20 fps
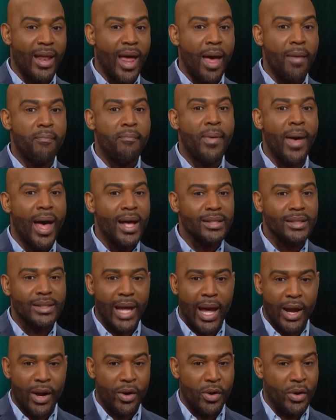at best,
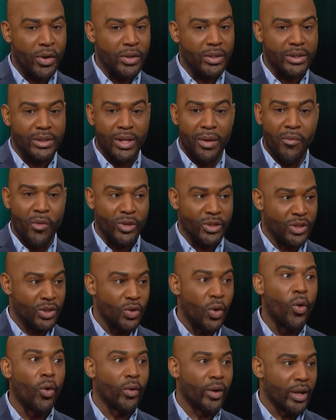I heard someone
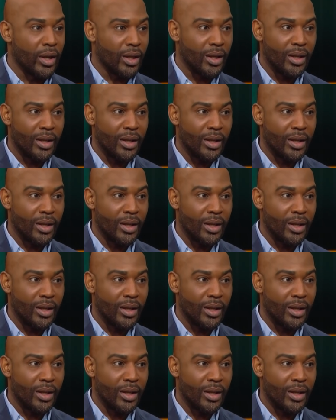snoring.